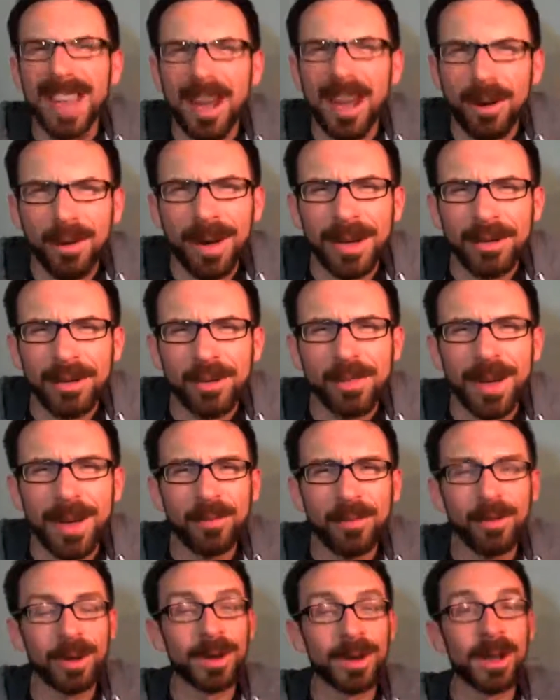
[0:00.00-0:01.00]
How do I do my
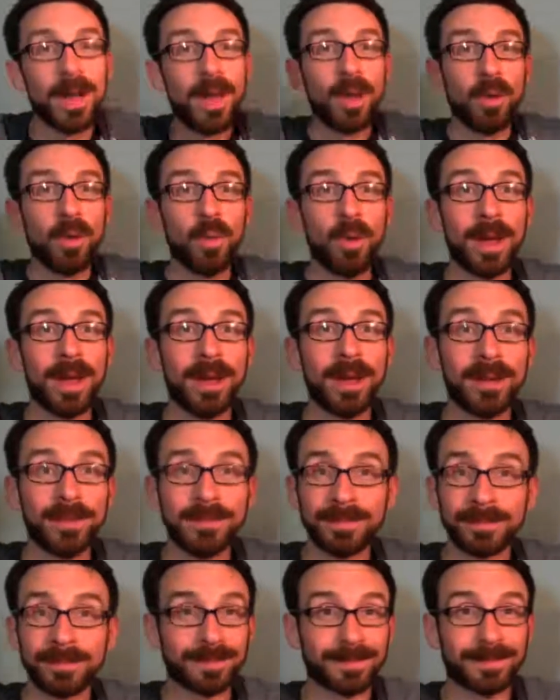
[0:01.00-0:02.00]
work
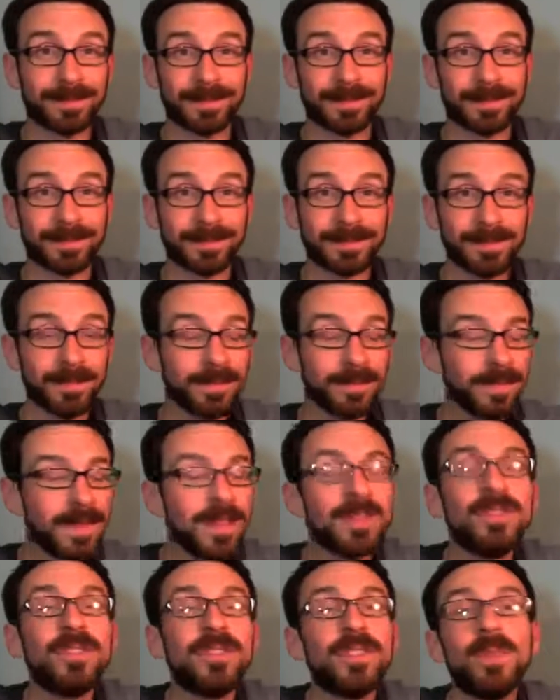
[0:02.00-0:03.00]
when
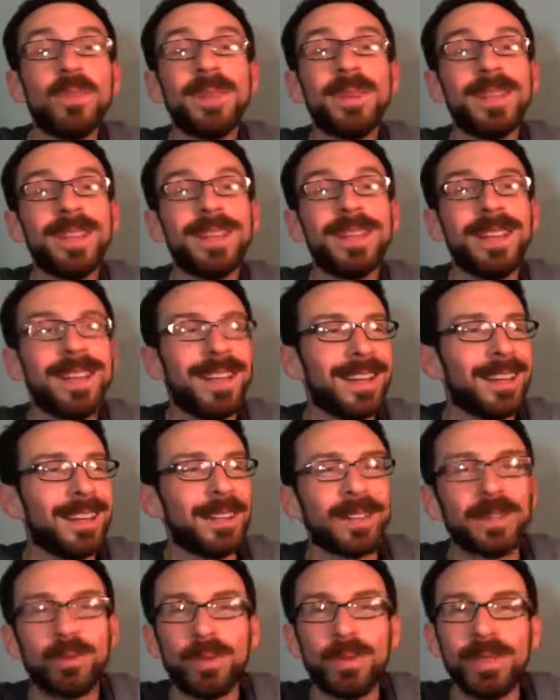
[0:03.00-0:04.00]
somebody,
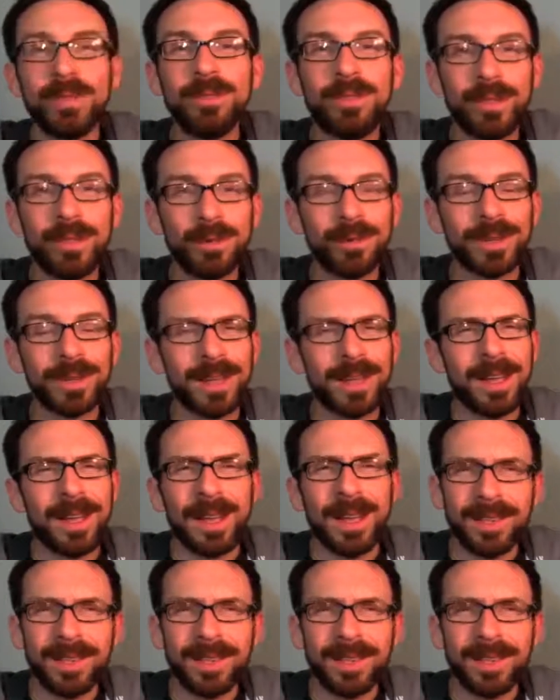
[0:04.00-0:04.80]
like, what are you doing?